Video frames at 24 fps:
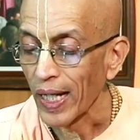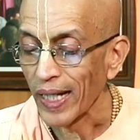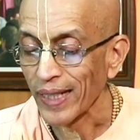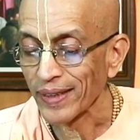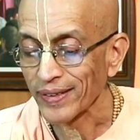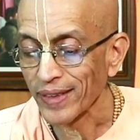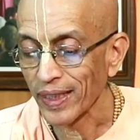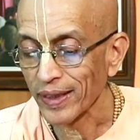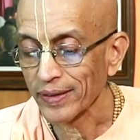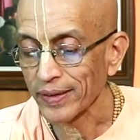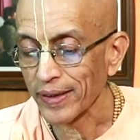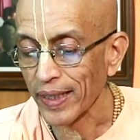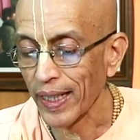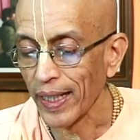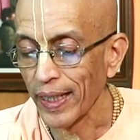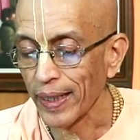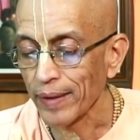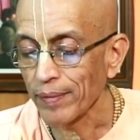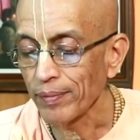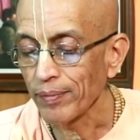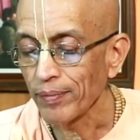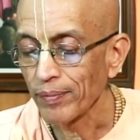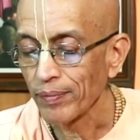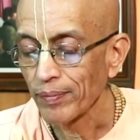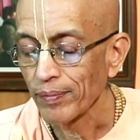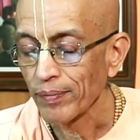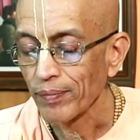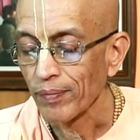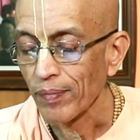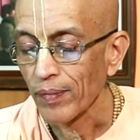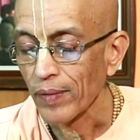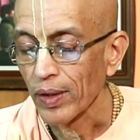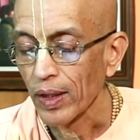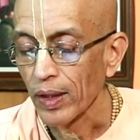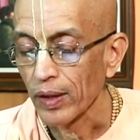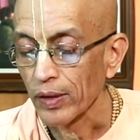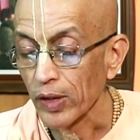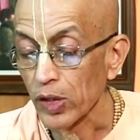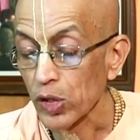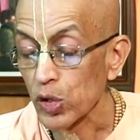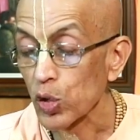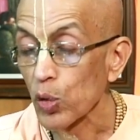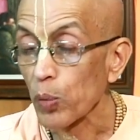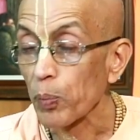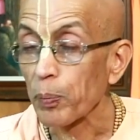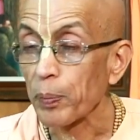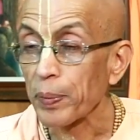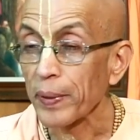At that time, the
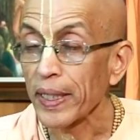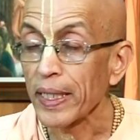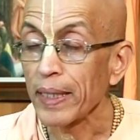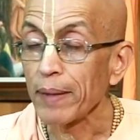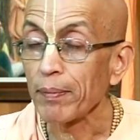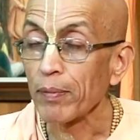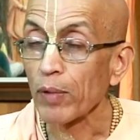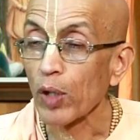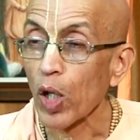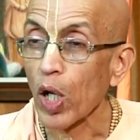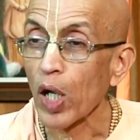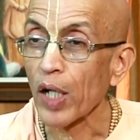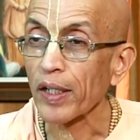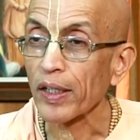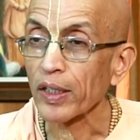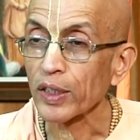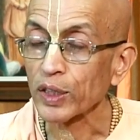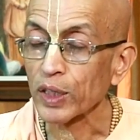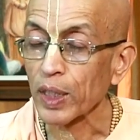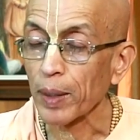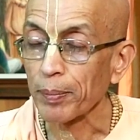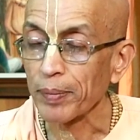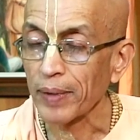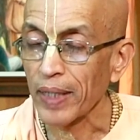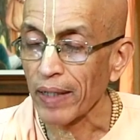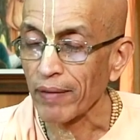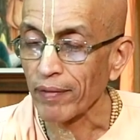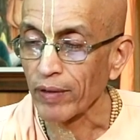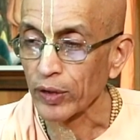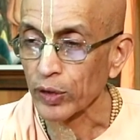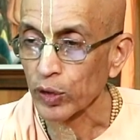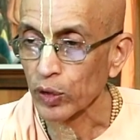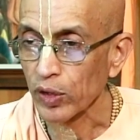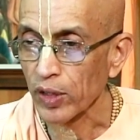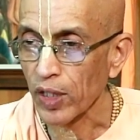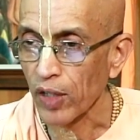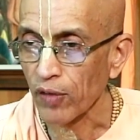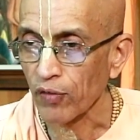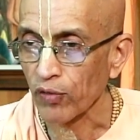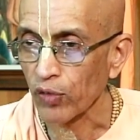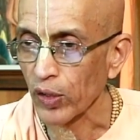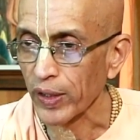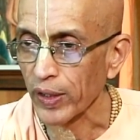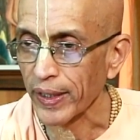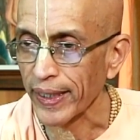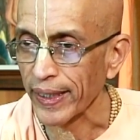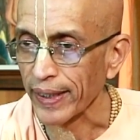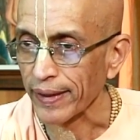Supreme Lord Rishabha Deva, you should not
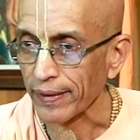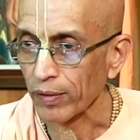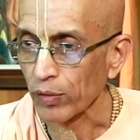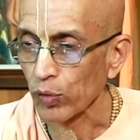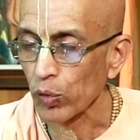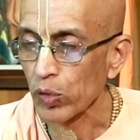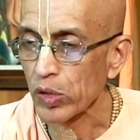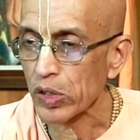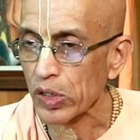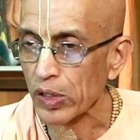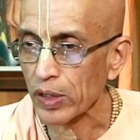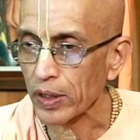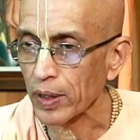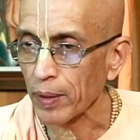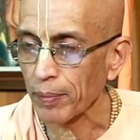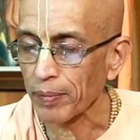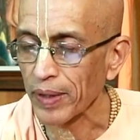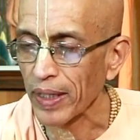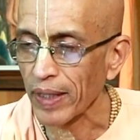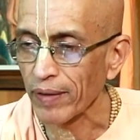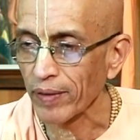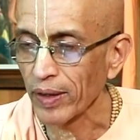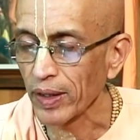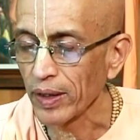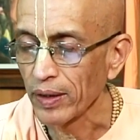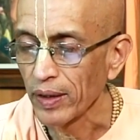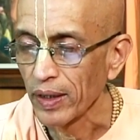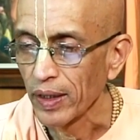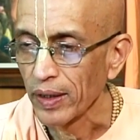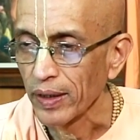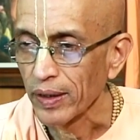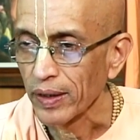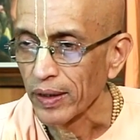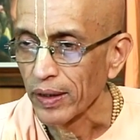forget, who is Rishabha Deva?